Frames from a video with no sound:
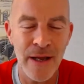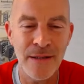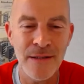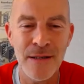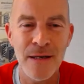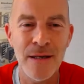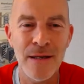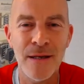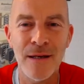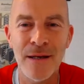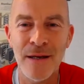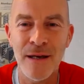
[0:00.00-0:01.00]

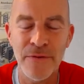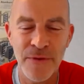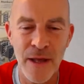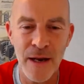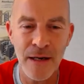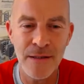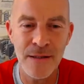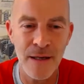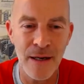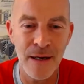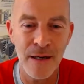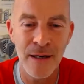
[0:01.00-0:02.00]
Tanzania,
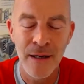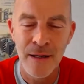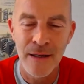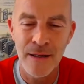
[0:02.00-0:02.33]
Afghanistan.